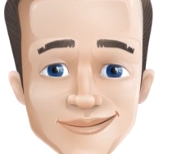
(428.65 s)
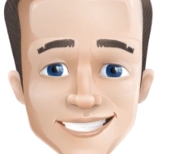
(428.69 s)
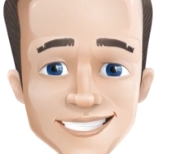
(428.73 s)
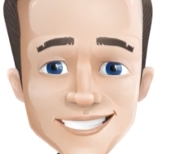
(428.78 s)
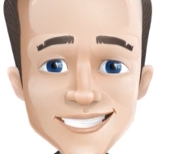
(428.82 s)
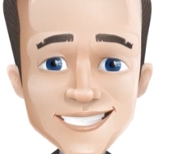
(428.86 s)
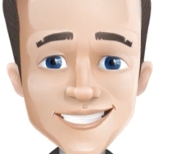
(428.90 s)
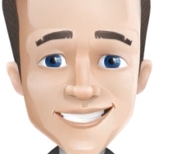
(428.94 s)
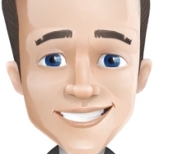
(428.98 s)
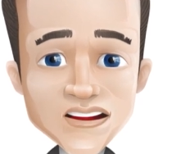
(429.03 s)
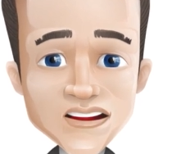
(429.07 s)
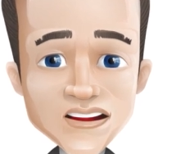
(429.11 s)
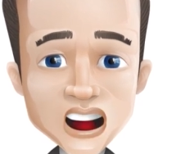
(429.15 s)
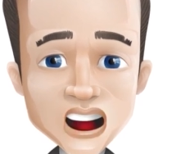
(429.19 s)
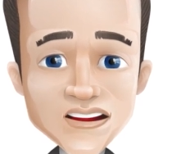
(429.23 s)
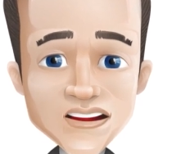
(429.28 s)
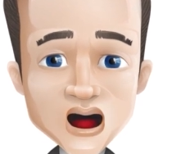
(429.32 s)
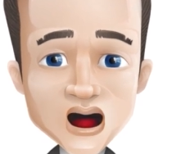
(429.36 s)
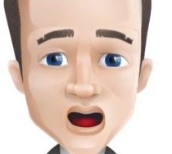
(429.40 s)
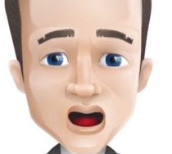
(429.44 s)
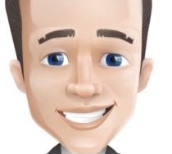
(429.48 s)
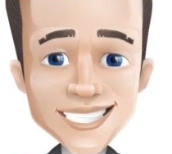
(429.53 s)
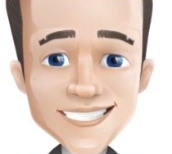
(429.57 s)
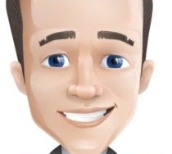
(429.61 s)
Still, there
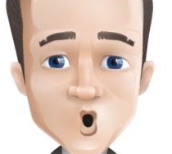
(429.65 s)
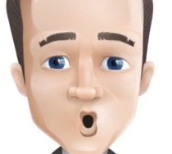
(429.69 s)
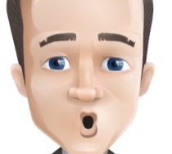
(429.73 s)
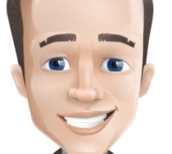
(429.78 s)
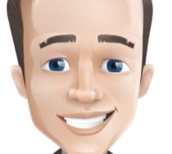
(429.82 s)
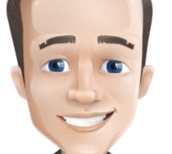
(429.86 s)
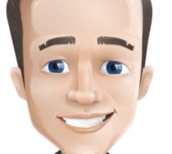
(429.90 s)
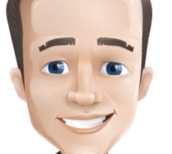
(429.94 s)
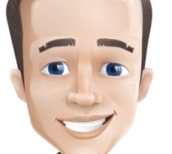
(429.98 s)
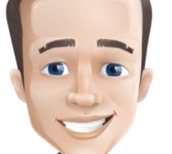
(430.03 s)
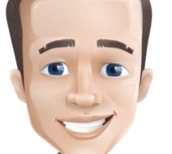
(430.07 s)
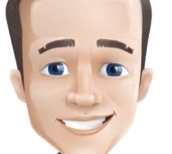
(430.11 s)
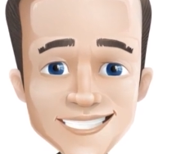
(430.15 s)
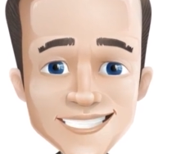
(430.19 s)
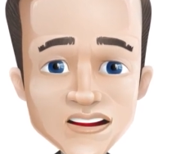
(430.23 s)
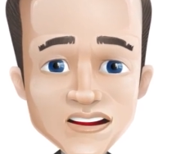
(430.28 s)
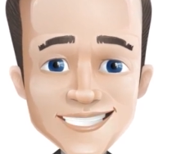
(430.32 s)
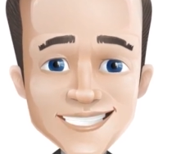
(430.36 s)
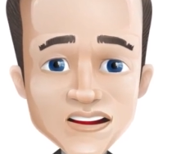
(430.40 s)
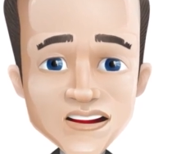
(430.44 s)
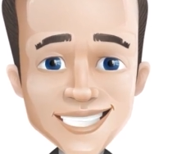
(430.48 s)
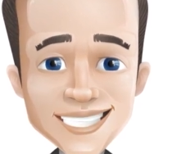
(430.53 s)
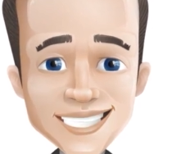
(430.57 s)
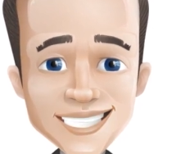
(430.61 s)
are a few tips that can
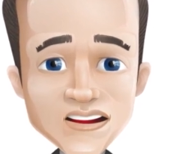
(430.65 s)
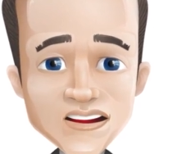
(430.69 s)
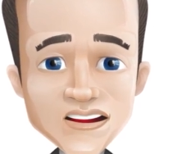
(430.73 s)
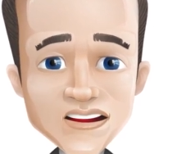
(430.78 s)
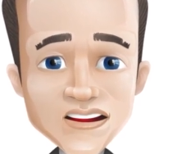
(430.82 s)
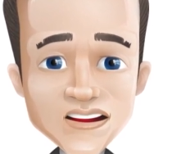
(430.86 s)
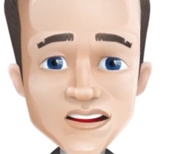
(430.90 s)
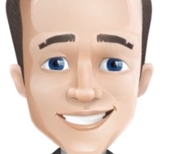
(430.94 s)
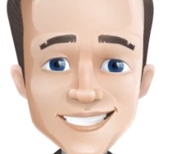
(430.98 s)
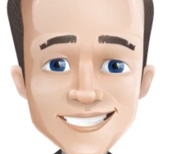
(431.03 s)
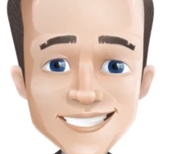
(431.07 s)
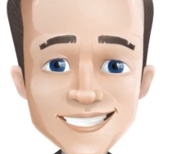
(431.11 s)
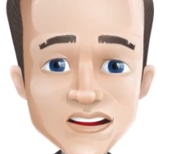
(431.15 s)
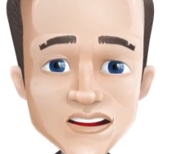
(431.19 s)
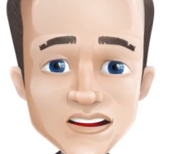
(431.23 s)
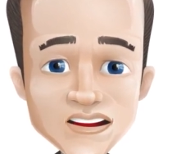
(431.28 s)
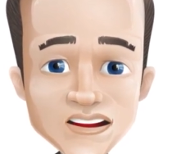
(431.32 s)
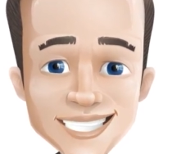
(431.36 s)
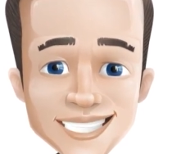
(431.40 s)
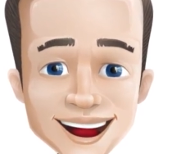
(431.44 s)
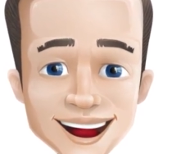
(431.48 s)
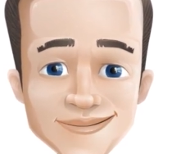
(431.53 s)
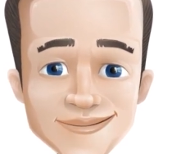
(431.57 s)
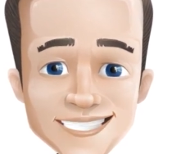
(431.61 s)
help novice
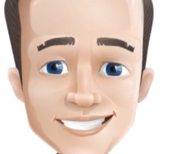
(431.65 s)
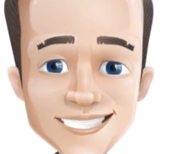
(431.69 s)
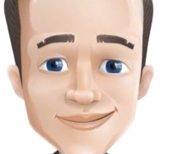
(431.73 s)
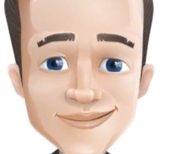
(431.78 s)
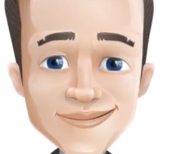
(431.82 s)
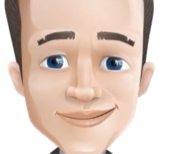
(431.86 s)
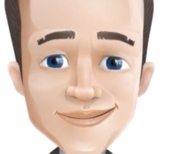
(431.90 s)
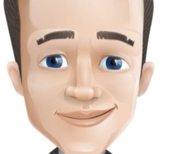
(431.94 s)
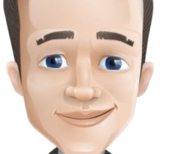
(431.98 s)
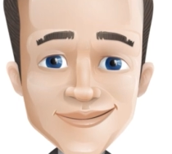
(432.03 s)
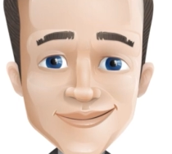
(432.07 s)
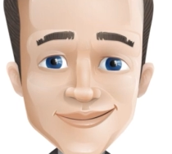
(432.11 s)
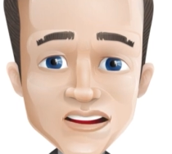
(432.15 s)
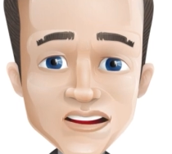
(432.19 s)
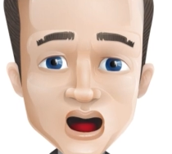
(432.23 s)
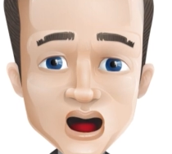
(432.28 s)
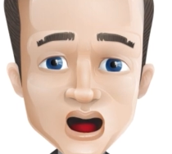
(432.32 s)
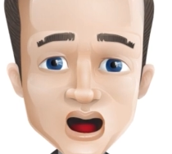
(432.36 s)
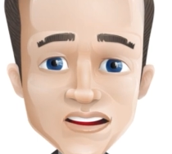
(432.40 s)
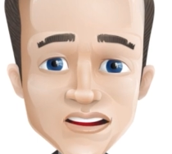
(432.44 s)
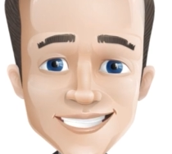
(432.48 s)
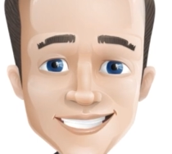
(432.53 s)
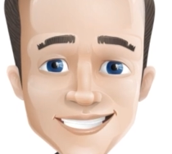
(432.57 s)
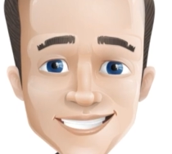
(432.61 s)
scalpers. Order
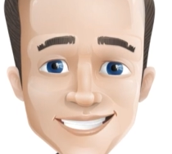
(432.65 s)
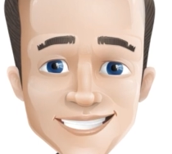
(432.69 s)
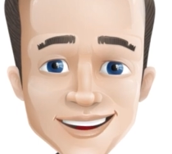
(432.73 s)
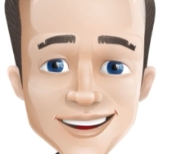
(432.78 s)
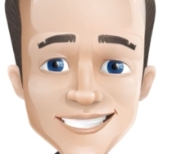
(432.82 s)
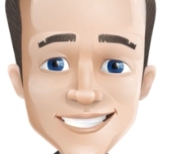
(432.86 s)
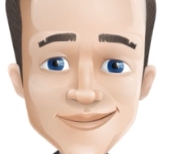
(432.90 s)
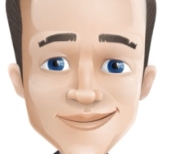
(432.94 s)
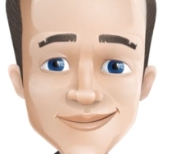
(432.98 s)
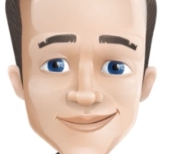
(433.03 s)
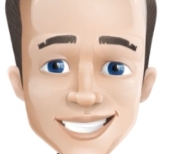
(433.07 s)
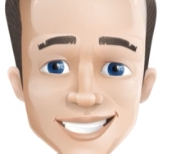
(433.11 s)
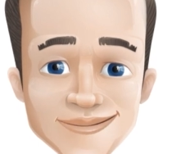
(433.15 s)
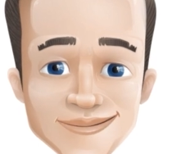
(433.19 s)
execution.